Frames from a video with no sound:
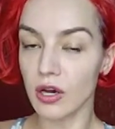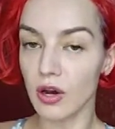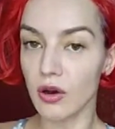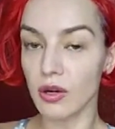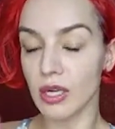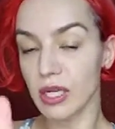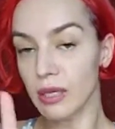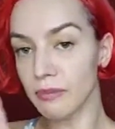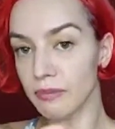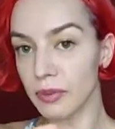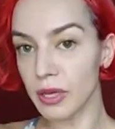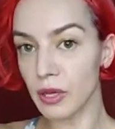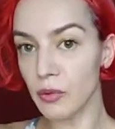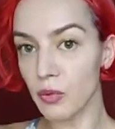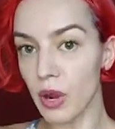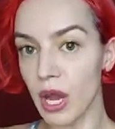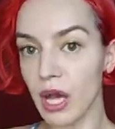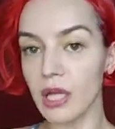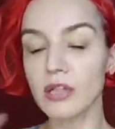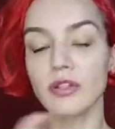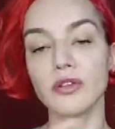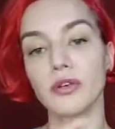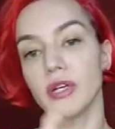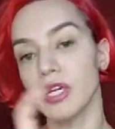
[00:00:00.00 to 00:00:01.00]
Olympic
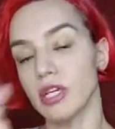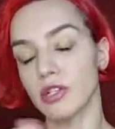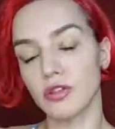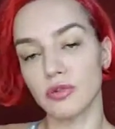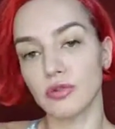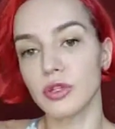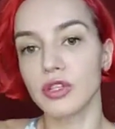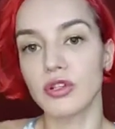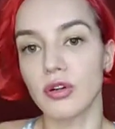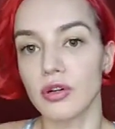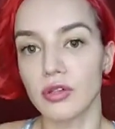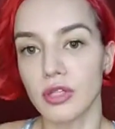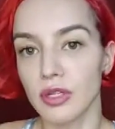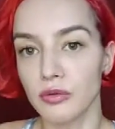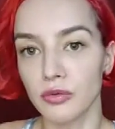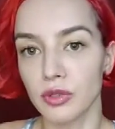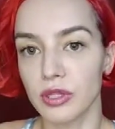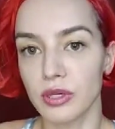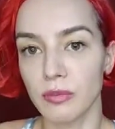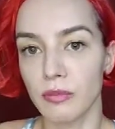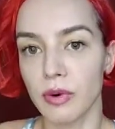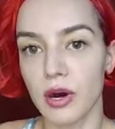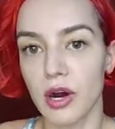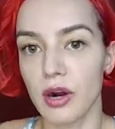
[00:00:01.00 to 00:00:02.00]
one, you can do it only
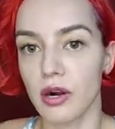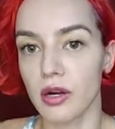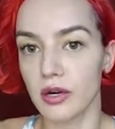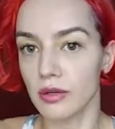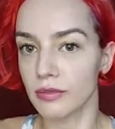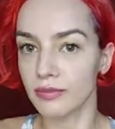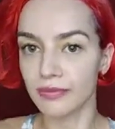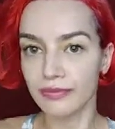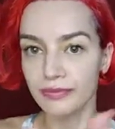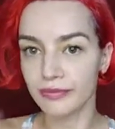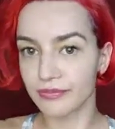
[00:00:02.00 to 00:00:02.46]
with a bar.